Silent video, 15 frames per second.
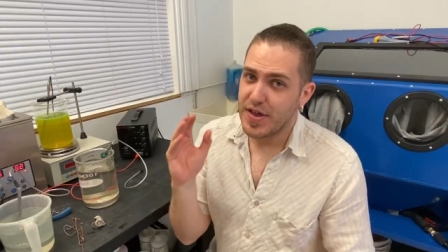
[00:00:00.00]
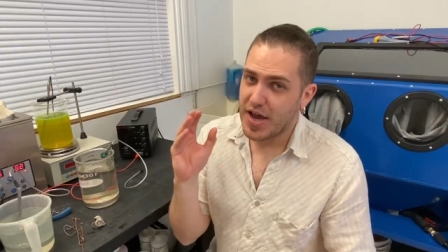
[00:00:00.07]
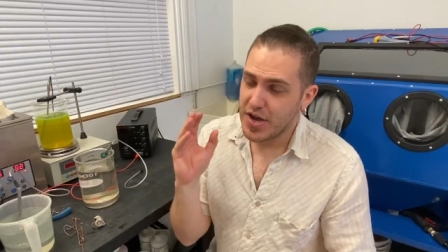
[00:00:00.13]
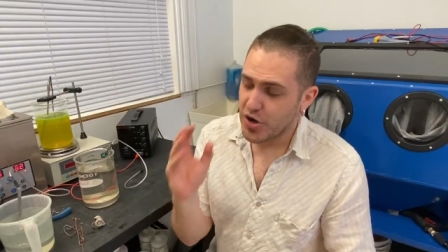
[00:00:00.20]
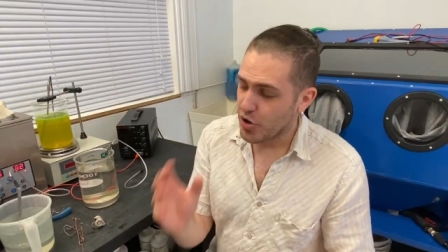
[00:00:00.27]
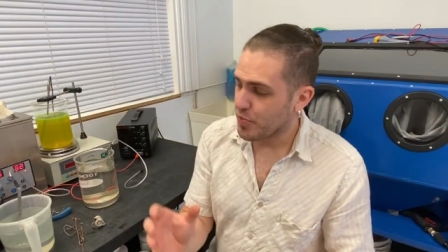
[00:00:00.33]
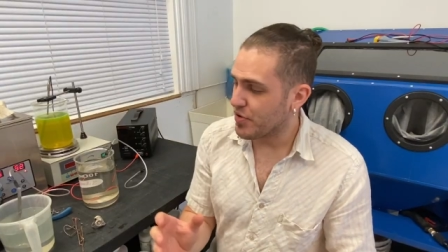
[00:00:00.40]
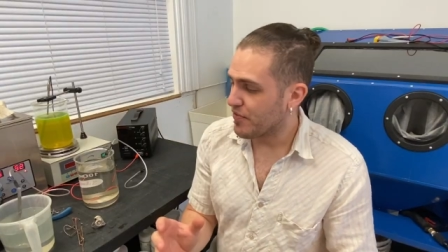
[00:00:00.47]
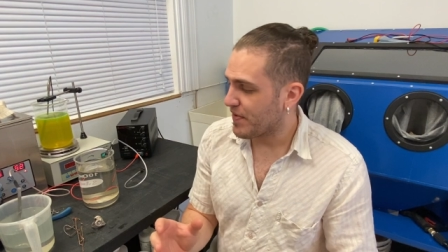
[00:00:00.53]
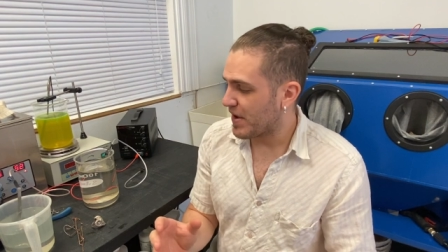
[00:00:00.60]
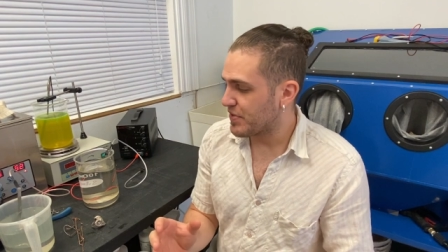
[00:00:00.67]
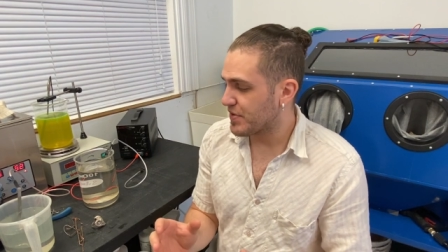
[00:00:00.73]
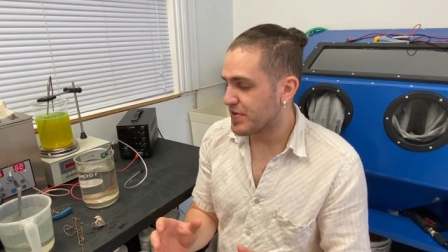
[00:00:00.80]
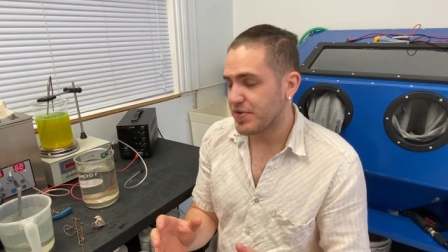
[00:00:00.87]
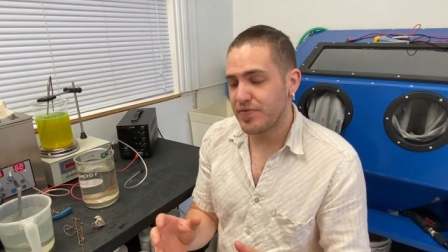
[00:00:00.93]
I hope you
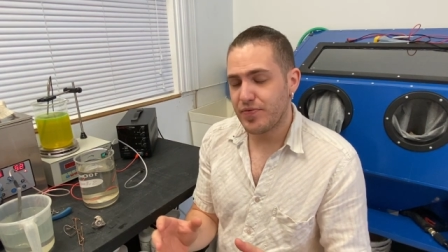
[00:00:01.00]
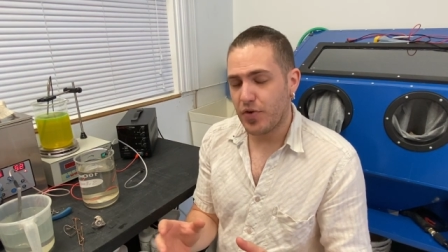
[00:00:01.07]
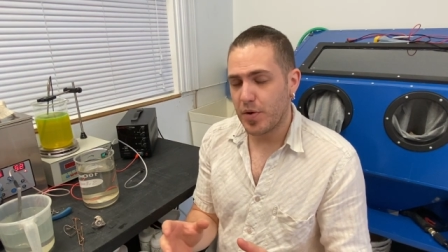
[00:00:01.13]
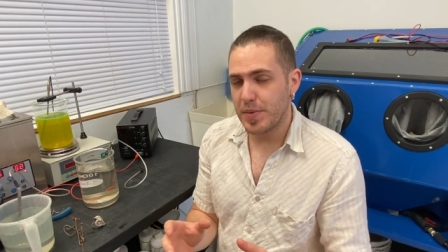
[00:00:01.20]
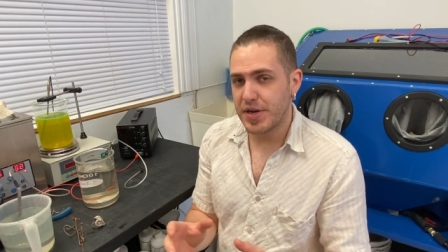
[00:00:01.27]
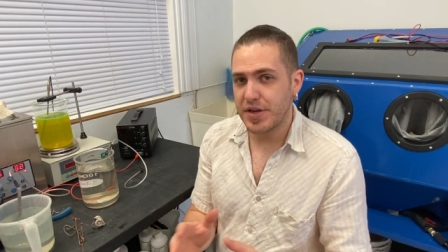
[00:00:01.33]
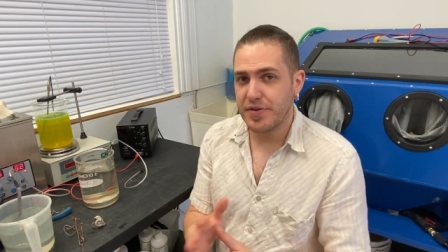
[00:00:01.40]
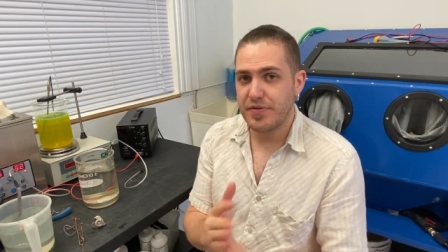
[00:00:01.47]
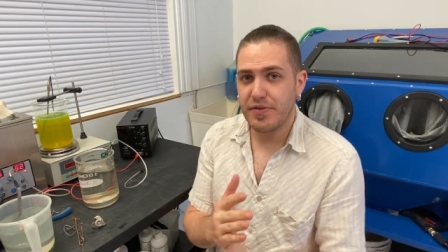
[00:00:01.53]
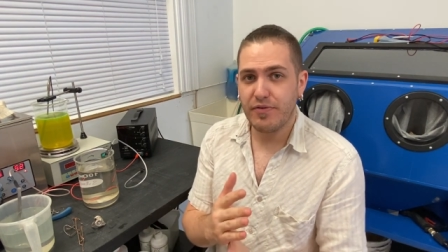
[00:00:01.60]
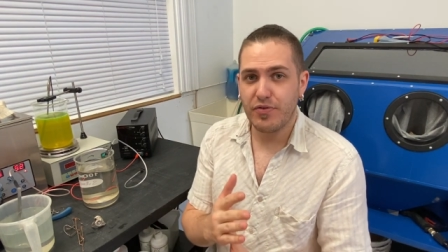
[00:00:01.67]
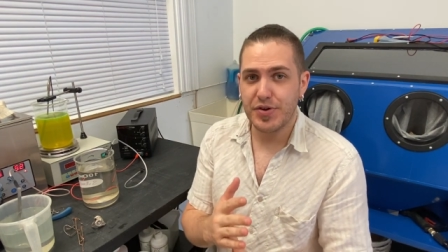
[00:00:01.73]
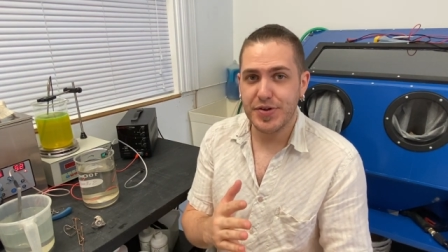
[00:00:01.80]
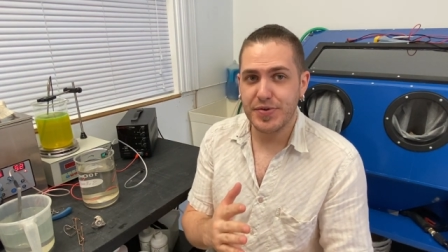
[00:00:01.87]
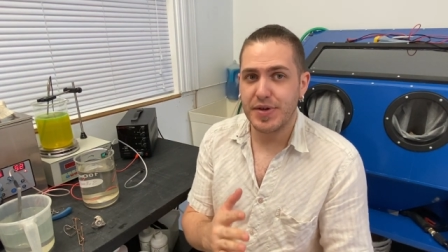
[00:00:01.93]
found this informative
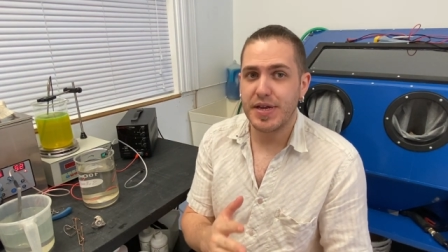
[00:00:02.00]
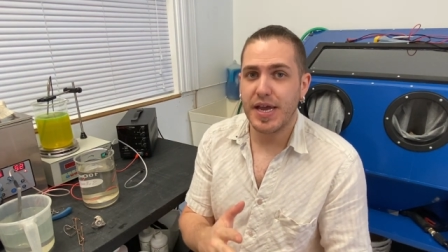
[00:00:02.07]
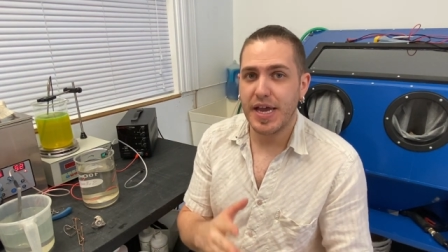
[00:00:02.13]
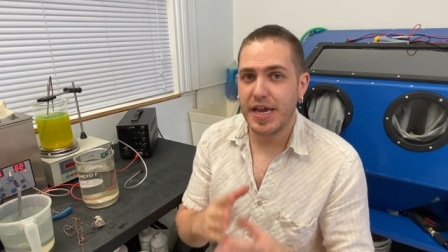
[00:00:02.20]
for doing